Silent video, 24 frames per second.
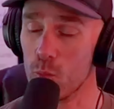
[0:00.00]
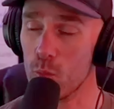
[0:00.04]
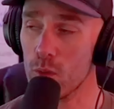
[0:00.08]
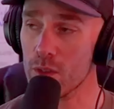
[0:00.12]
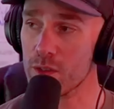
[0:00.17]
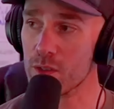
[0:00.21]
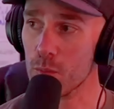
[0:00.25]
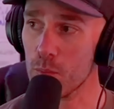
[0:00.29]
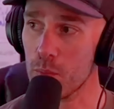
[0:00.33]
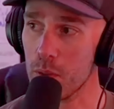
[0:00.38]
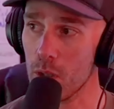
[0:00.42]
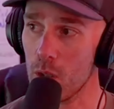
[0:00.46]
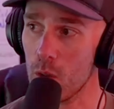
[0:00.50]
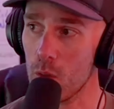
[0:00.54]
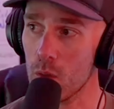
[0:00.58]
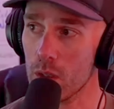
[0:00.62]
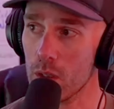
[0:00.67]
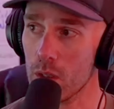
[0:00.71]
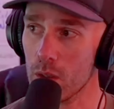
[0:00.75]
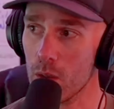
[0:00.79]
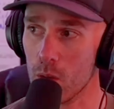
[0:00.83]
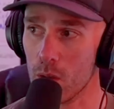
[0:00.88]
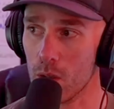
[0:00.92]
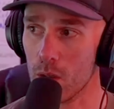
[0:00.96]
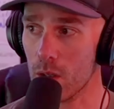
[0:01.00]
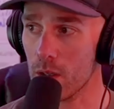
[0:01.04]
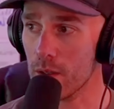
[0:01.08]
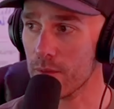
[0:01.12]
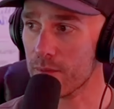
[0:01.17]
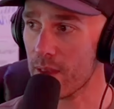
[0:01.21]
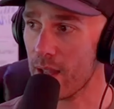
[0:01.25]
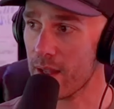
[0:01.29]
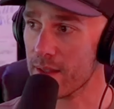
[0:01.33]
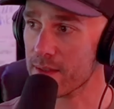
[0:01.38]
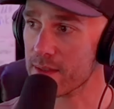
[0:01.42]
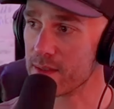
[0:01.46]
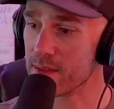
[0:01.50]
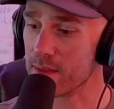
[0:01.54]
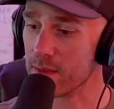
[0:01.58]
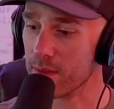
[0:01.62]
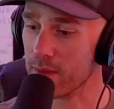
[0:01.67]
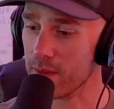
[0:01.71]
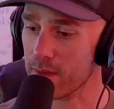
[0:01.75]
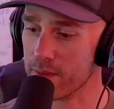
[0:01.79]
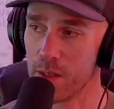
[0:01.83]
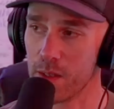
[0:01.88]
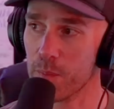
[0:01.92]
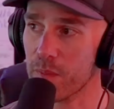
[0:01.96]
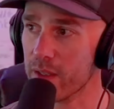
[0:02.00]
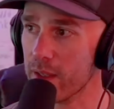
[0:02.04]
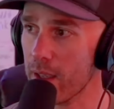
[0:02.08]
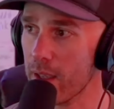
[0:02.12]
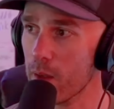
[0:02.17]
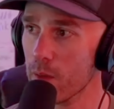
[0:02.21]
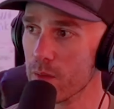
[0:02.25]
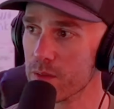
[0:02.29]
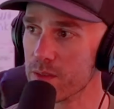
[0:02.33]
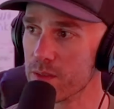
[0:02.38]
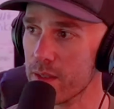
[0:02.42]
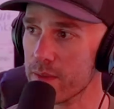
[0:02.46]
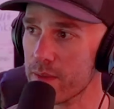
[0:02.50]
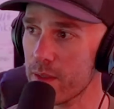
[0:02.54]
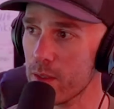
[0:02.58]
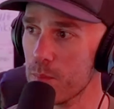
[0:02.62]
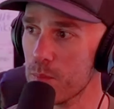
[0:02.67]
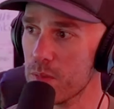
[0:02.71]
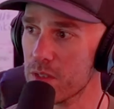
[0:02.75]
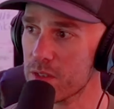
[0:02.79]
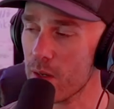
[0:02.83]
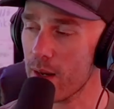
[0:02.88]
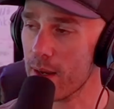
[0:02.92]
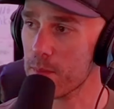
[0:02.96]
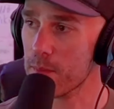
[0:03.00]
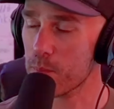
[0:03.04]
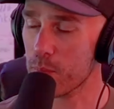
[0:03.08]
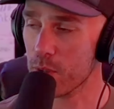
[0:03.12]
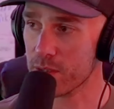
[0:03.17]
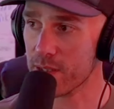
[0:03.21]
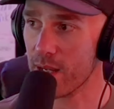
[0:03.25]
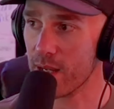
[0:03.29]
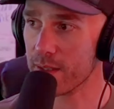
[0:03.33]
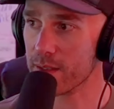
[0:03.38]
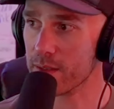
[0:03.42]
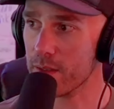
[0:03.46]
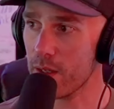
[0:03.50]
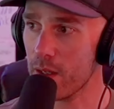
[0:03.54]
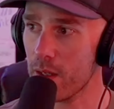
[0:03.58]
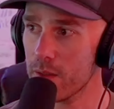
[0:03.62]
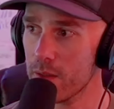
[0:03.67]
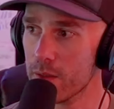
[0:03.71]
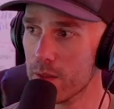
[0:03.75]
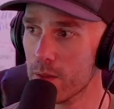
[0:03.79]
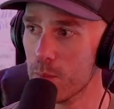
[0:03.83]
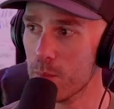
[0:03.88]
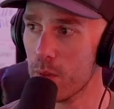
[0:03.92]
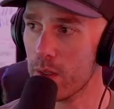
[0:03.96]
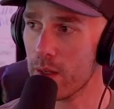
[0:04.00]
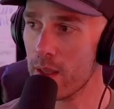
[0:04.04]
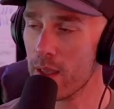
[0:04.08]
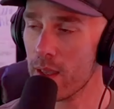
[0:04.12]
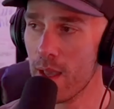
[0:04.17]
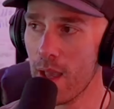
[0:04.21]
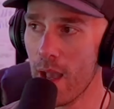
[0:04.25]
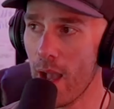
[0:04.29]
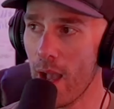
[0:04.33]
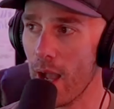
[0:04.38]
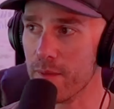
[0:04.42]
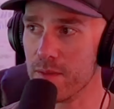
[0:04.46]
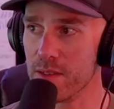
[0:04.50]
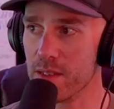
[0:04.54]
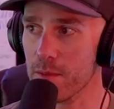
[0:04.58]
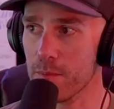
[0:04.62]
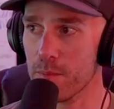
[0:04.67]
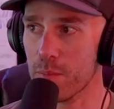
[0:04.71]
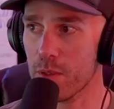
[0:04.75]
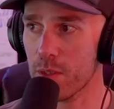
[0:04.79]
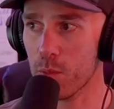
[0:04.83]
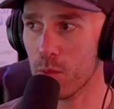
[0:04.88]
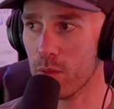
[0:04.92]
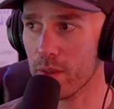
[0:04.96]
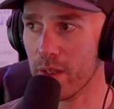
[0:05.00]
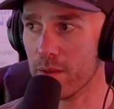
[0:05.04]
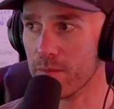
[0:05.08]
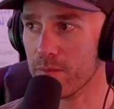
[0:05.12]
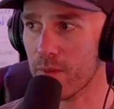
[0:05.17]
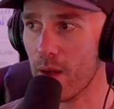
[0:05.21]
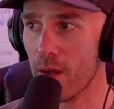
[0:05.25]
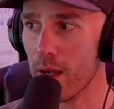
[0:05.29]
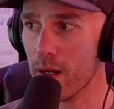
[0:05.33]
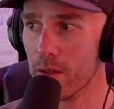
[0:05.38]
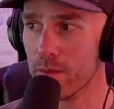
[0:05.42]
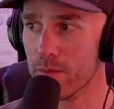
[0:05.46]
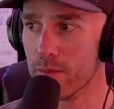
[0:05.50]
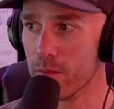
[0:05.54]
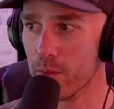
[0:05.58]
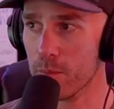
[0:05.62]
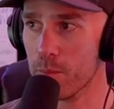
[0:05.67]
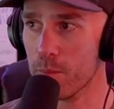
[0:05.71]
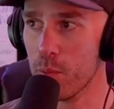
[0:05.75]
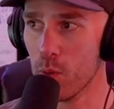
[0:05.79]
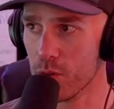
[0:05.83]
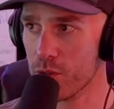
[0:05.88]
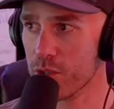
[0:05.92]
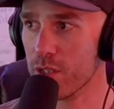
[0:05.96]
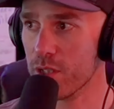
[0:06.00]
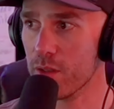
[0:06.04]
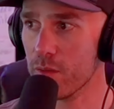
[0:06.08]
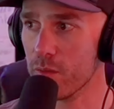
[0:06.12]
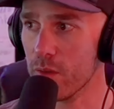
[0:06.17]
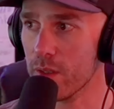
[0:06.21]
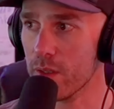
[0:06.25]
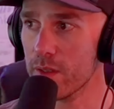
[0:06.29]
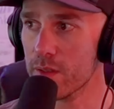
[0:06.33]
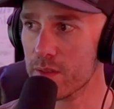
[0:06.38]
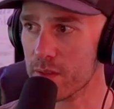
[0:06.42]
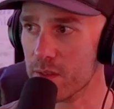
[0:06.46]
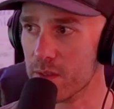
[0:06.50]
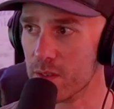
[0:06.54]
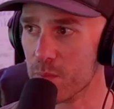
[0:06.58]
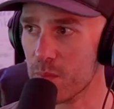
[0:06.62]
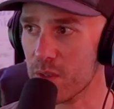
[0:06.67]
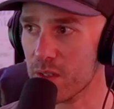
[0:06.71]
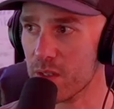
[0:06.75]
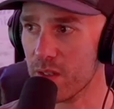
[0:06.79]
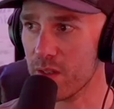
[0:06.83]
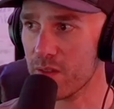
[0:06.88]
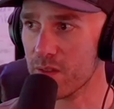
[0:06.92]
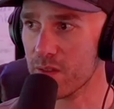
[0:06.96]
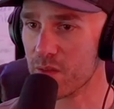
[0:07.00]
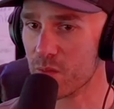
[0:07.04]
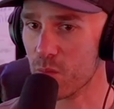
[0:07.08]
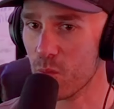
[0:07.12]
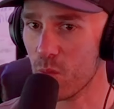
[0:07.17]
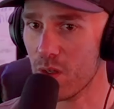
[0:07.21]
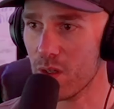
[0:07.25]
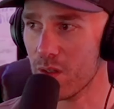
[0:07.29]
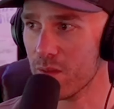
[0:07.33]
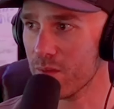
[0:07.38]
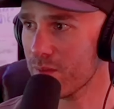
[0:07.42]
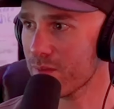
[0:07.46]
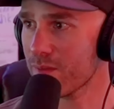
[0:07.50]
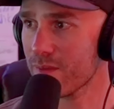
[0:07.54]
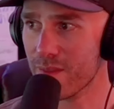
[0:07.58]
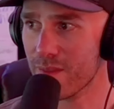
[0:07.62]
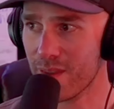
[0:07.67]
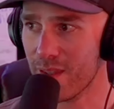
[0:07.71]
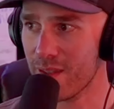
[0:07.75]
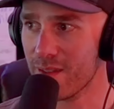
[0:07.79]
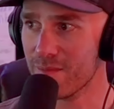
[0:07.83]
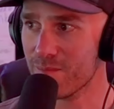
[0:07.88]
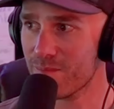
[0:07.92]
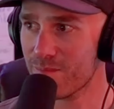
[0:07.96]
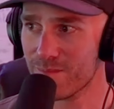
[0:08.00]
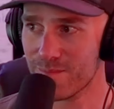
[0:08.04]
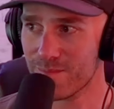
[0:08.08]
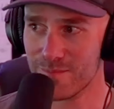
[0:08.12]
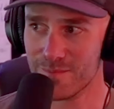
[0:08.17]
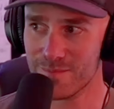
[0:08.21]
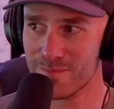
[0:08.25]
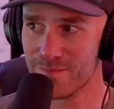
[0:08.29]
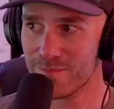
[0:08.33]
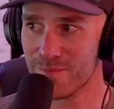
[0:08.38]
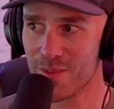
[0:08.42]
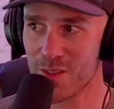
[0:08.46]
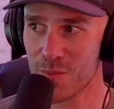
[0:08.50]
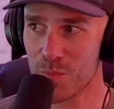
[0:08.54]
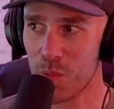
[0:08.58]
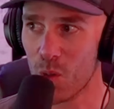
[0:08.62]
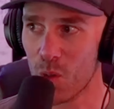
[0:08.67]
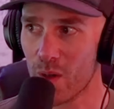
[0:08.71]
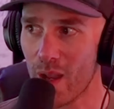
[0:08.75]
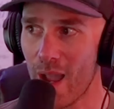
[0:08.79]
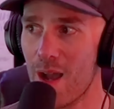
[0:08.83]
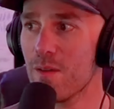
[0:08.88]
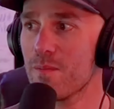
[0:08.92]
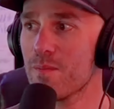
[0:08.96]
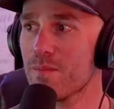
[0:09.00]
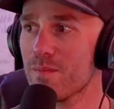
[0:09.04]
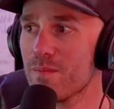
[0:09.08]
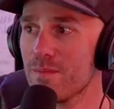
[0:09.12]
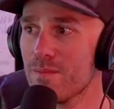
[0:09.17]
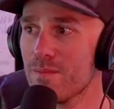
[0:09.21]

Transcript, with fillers: whistleblower or if that's something else that they'd be tra- protected under, but I've seen people get fired for bullshit reasons because, well, mm-hmm. they spoke out.